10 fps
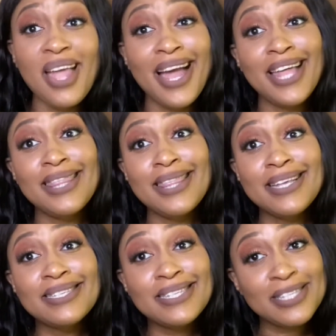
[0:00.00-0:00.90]
and
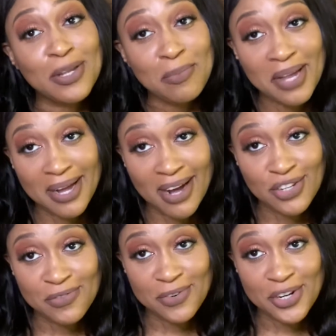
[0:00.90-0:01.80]
this is a little bit
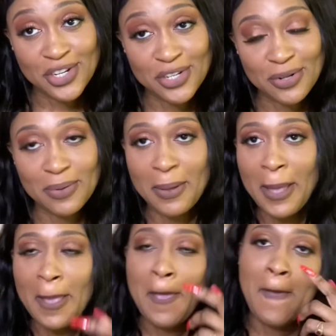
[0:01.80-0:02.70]
controversial
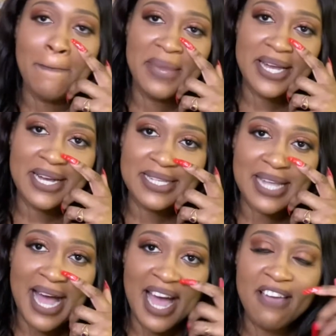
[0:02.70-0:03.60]
because
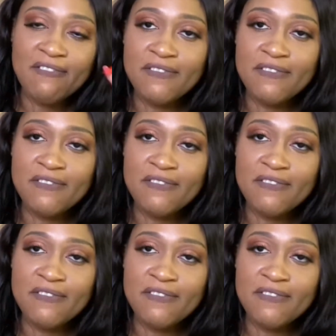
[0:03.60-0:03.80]
I've